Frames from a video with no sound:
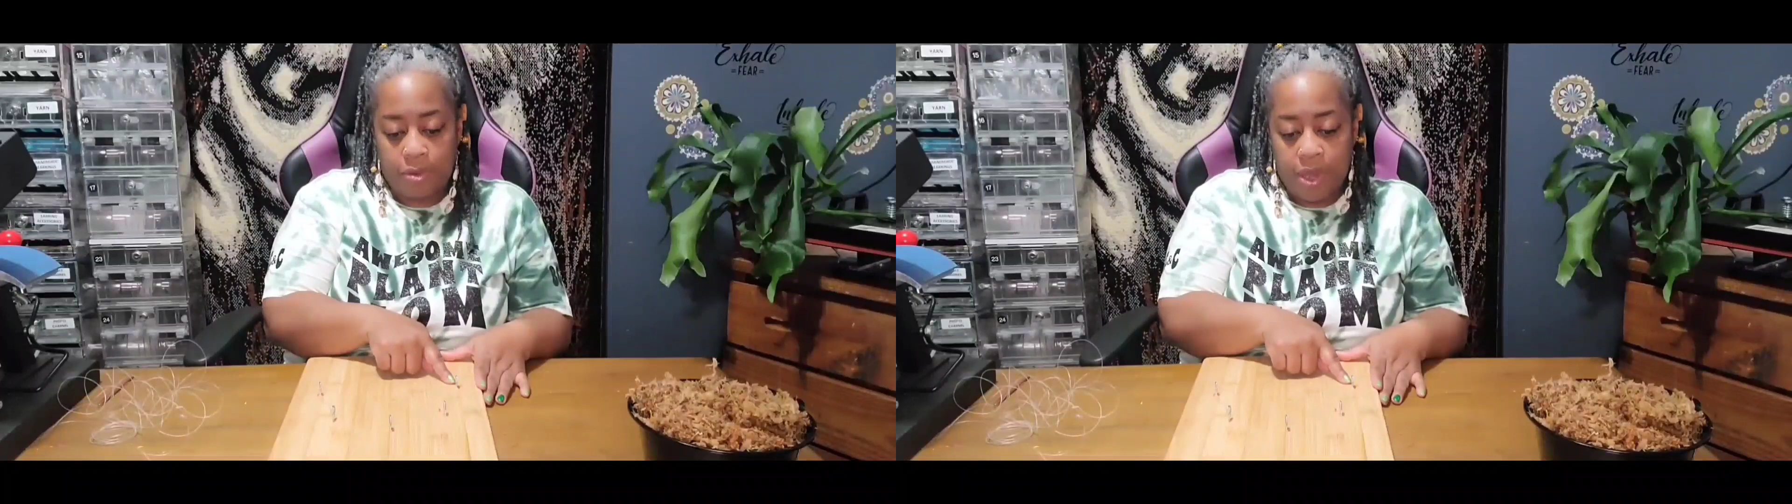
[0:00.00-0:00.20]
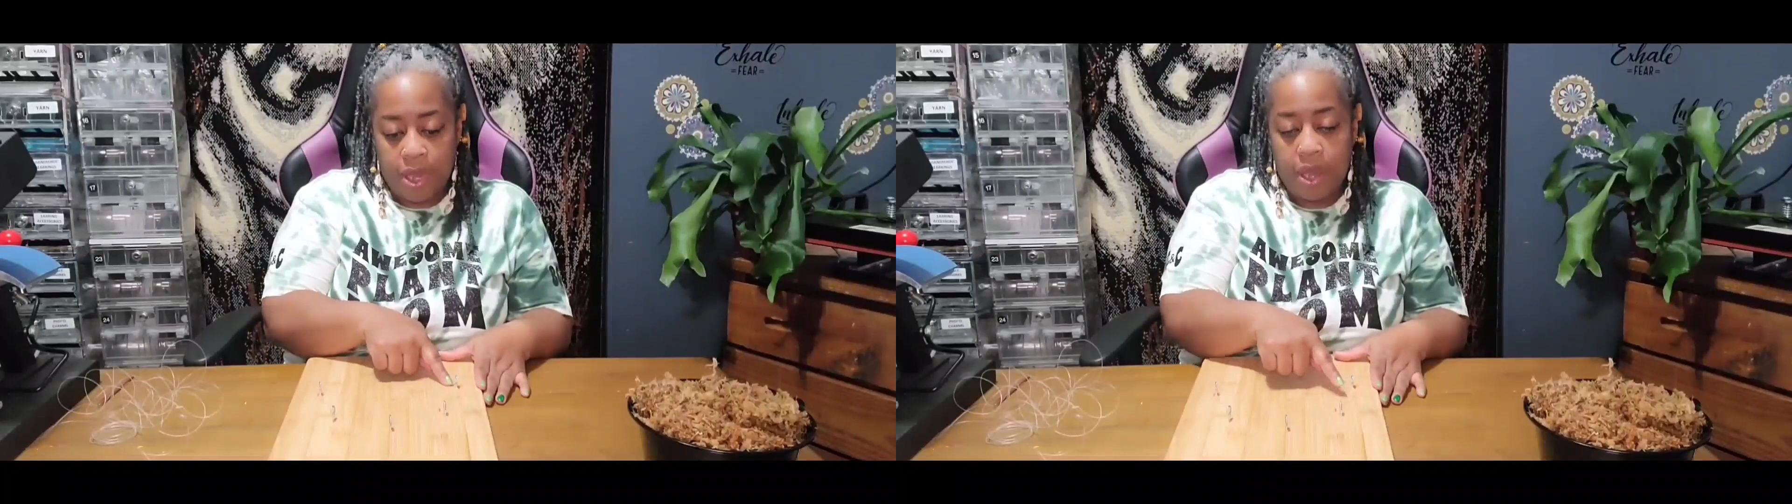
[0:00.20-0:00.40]

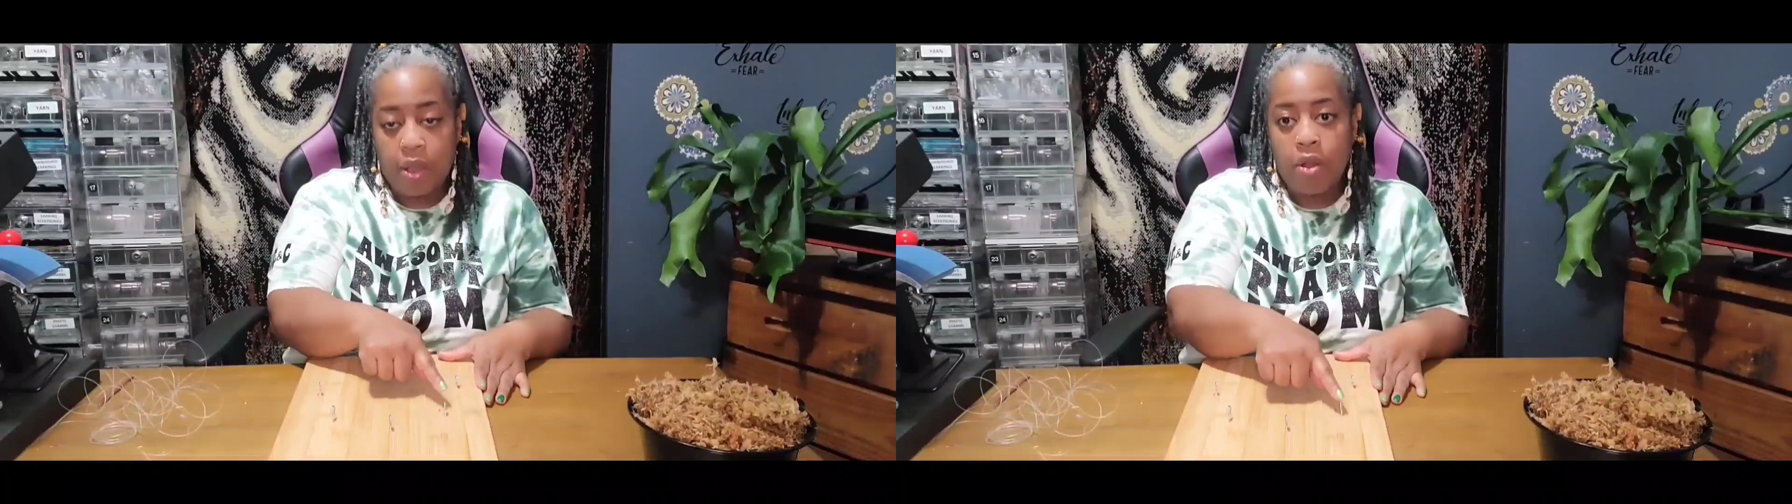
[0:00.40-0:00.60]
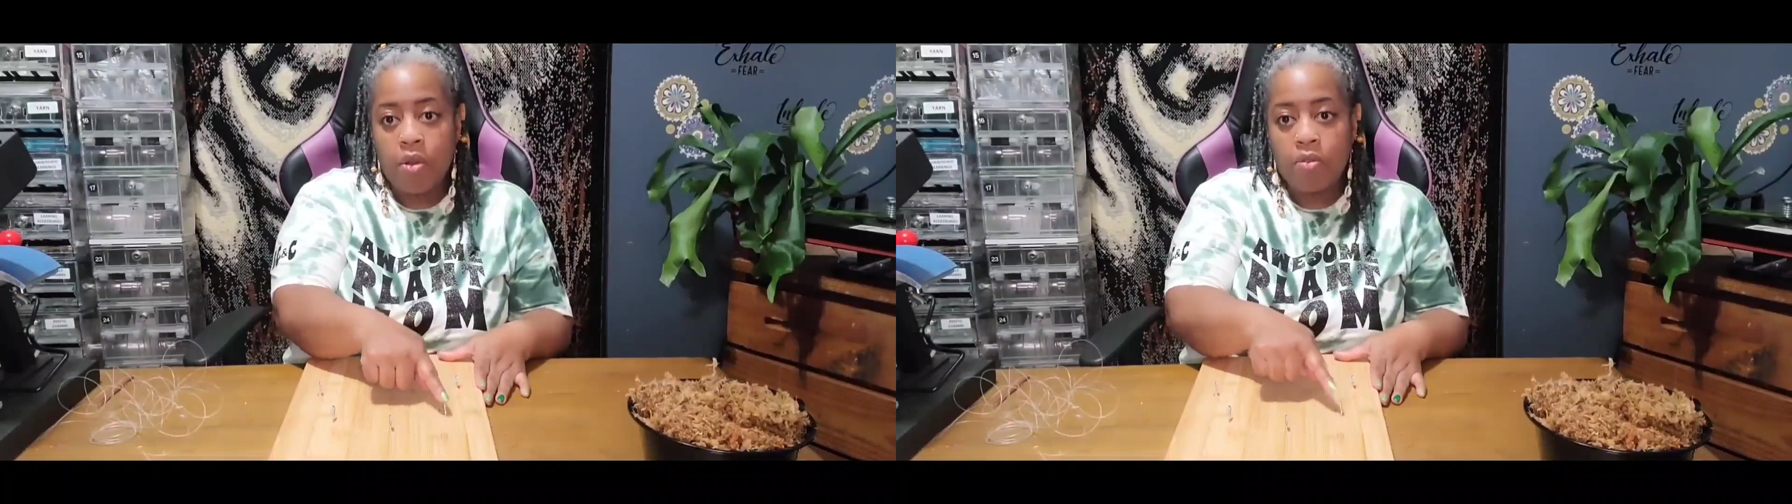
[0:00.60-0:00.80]
here
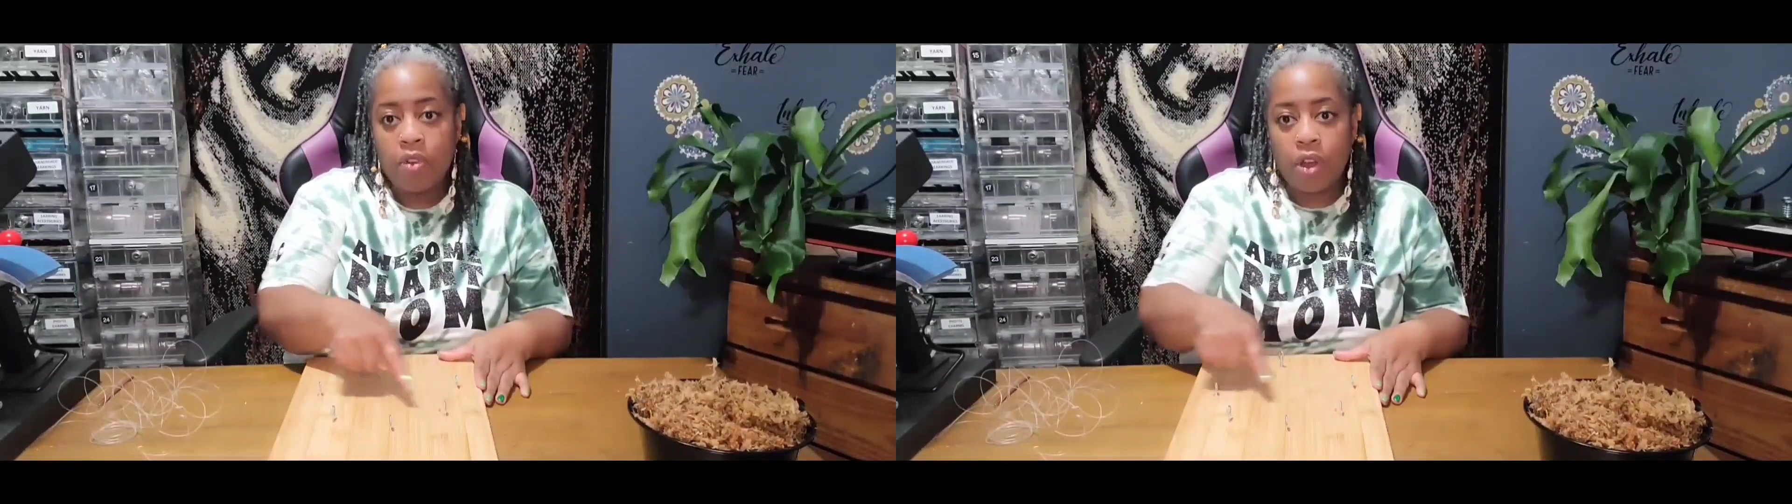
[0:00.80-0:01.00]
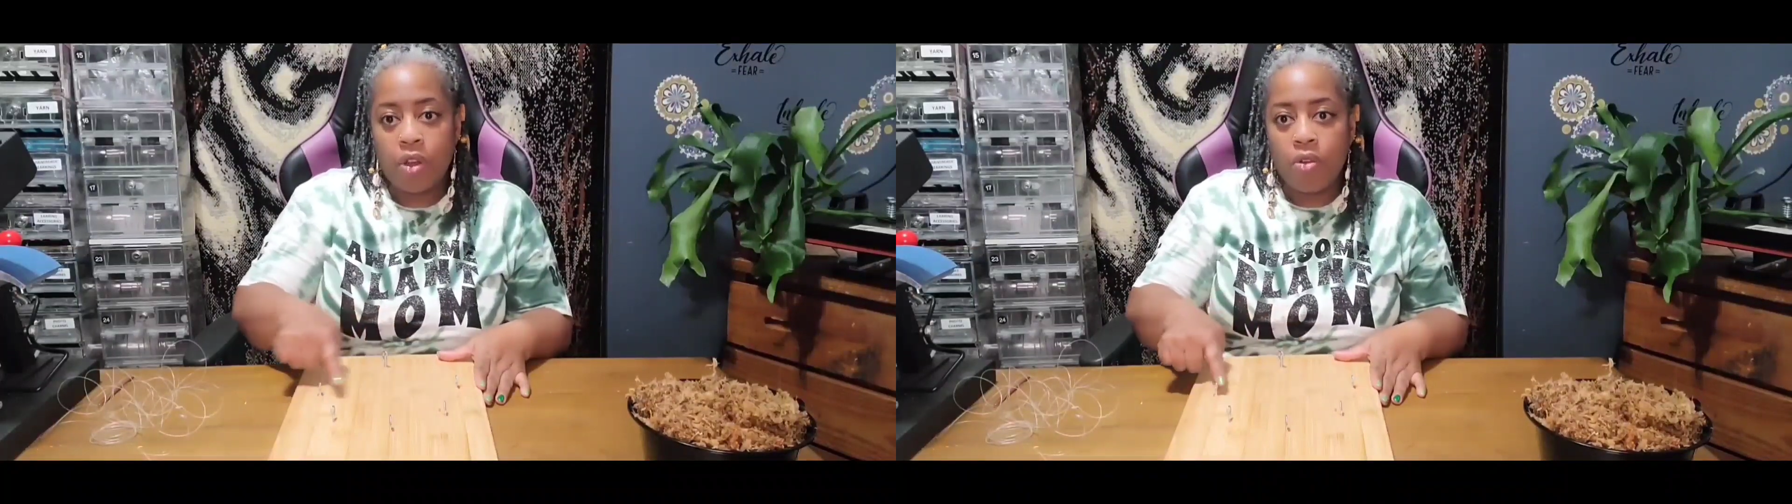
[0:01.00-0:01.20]

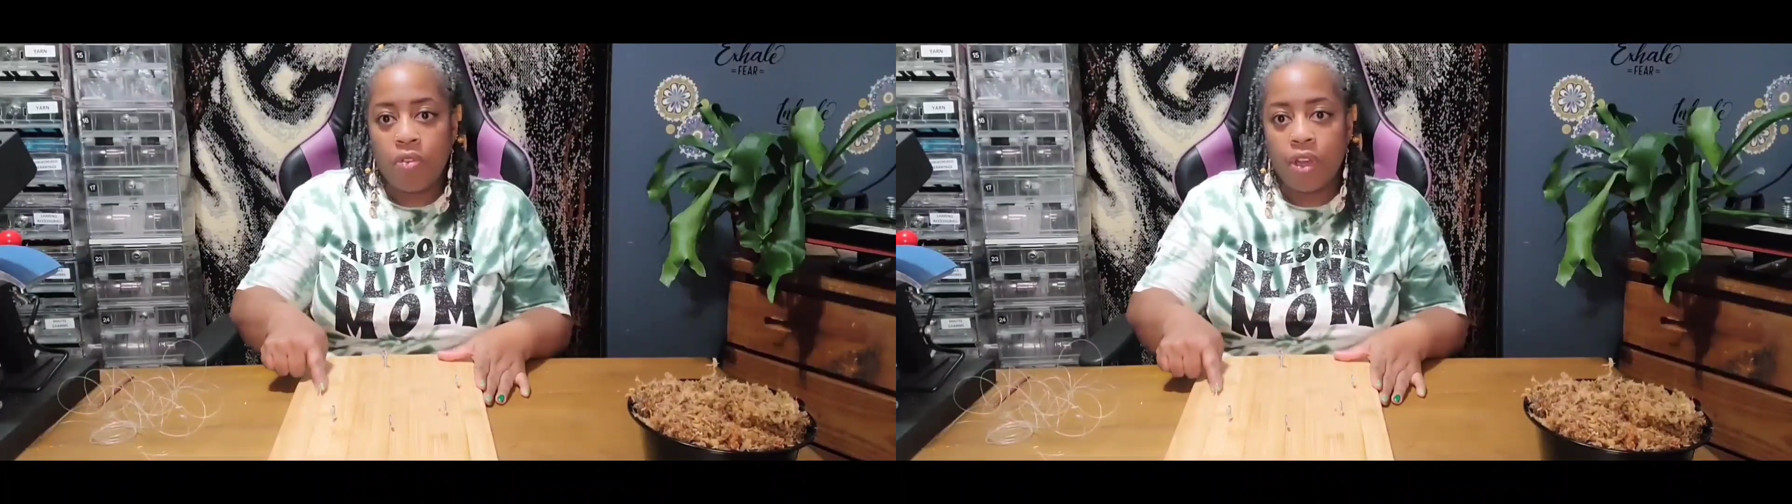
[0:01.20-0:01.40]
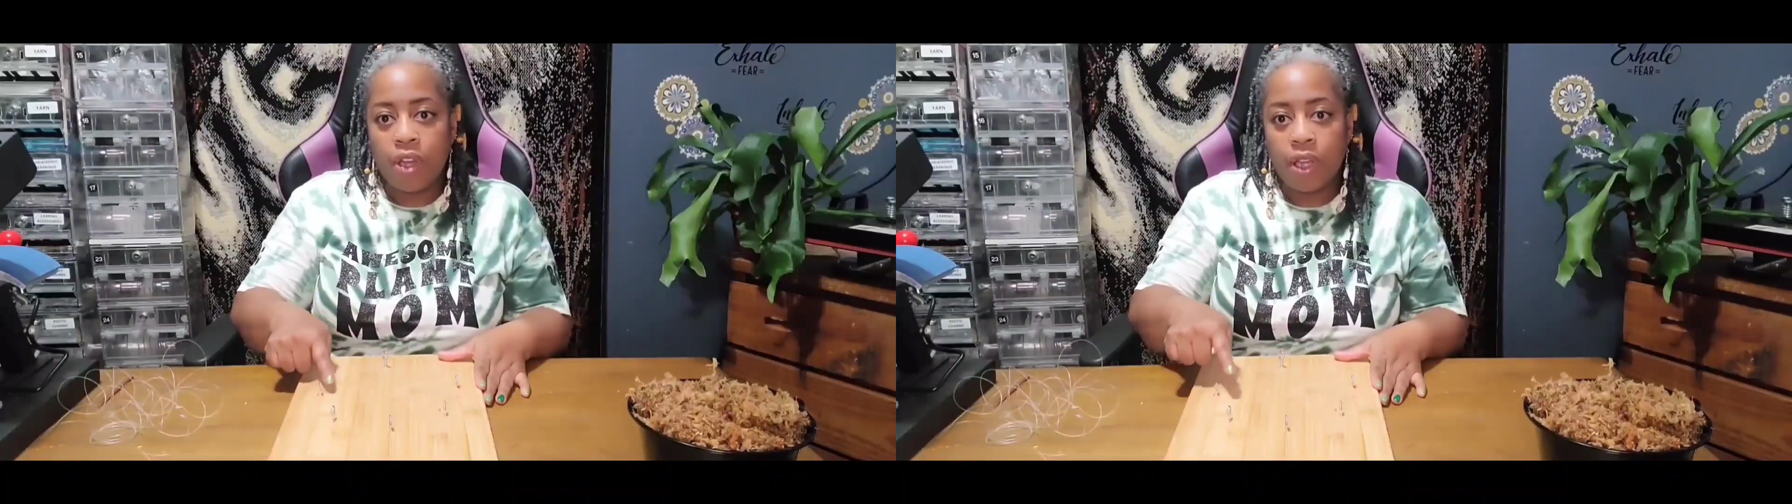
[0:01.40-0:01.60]
over.